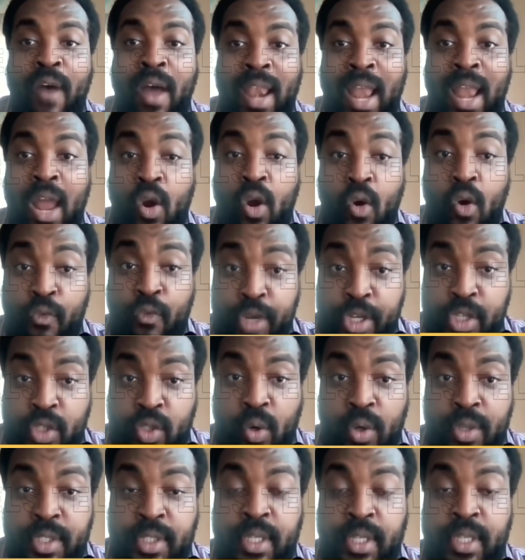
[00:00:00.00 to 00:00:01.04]
of our lack of
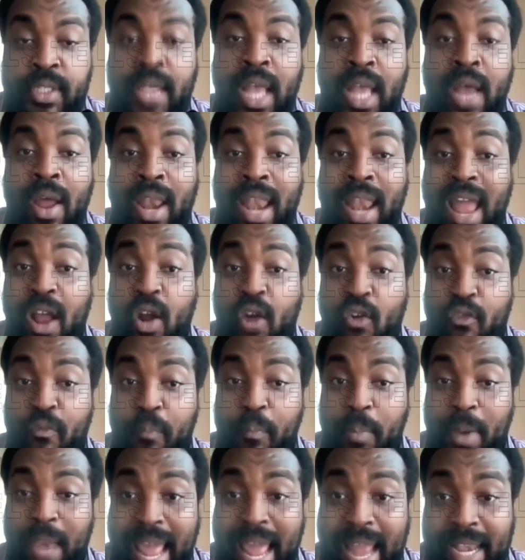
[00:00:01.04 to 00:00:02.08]
resources, our lack
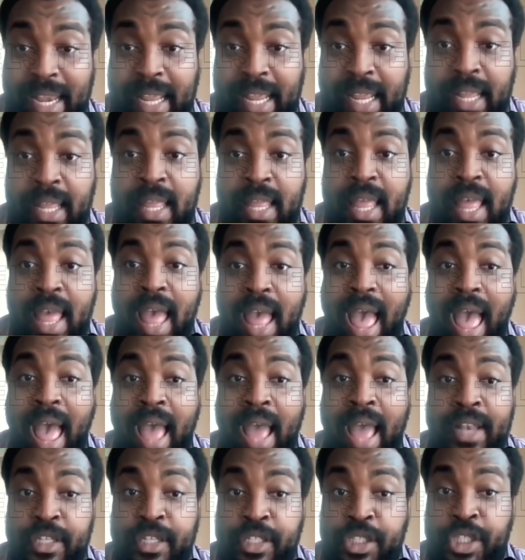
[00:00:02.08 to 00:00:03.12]
of planning,
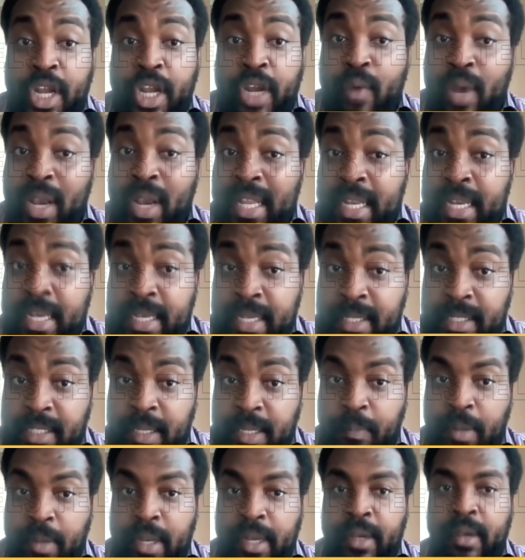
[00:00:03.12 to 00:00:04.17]
and general
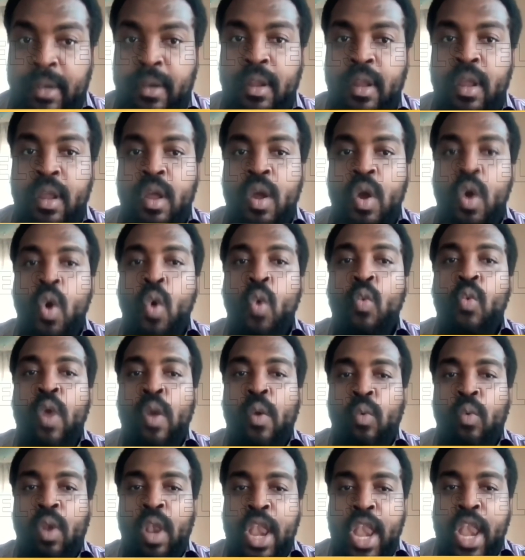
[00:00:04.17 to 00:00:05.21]
indiscipline,
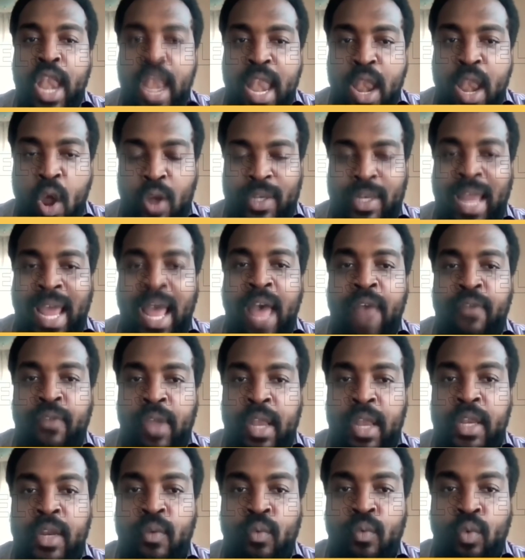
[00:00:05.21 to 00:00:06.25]
we will not
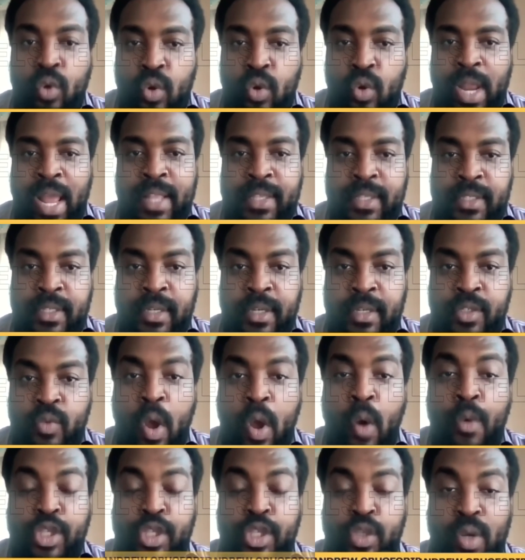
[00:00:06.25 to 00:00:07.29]
have any good
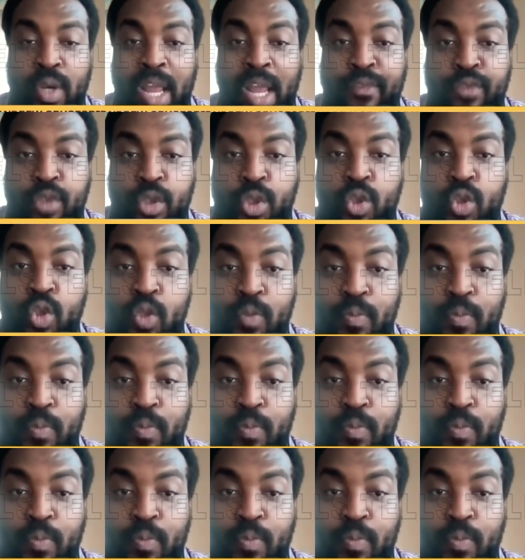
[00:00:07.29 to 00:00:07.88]
answers. We're always going to have